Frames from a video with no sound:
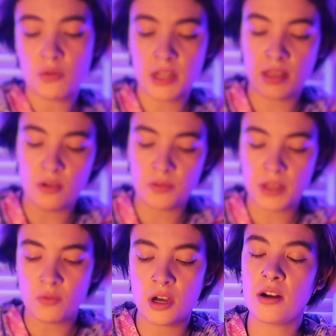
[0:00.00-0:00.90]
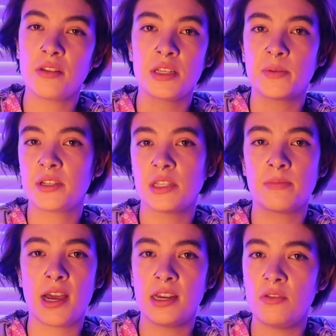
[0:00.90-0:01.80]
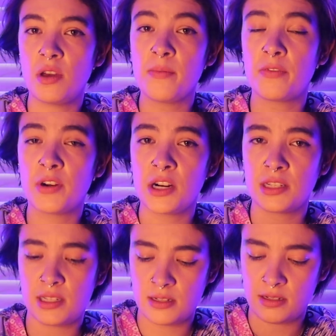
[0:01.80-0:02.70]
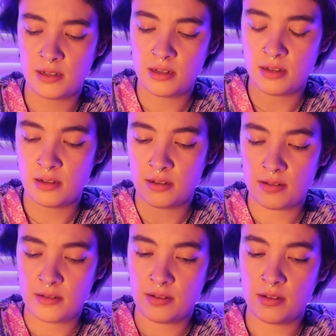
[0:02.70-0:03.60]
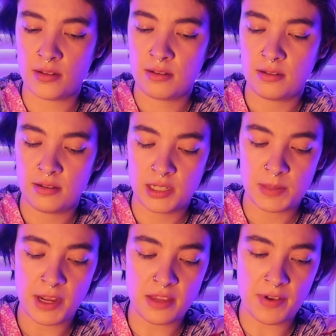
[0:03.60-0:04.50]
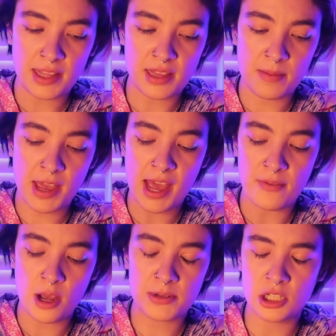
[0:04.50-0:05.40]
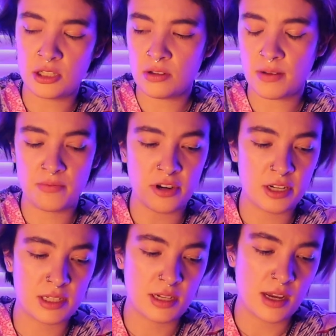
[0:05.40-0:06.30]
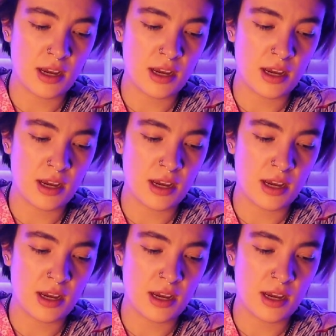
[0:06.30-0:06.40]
are the only one on this person's mind. You come first. Despite the fact that they may have options, you come first.